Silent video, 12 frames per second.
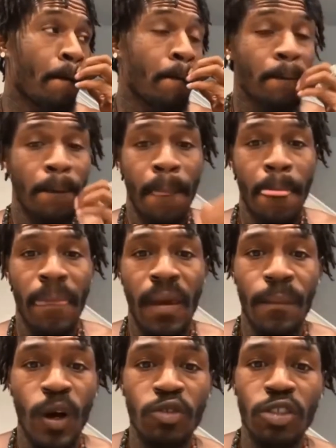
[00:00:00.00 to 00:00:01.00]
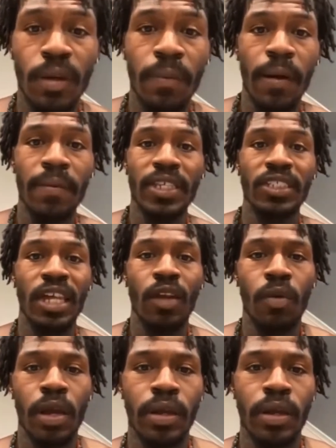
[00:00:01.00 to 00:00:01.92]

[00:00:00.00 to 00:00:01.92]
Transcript: Yeah, most of the public is not aware of this.